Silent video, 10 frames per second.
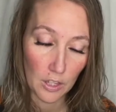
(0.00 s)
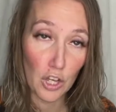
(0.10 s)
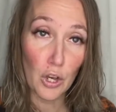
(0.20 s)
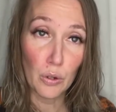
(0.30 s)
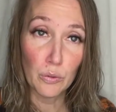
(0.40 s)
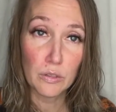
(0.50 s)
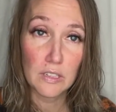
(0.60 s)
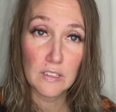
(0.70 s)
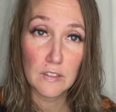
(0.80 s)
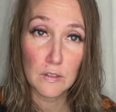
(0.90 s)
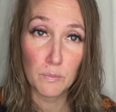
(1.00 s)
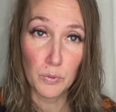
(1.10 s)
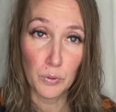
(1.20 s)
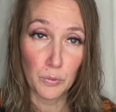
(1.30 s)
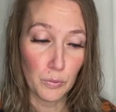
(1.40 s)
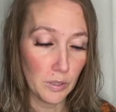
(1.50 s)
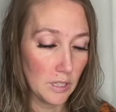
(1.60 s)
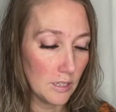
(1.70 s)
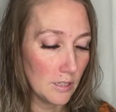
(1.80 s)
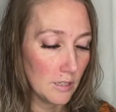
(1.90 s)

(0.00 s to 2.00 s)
coat, spoon,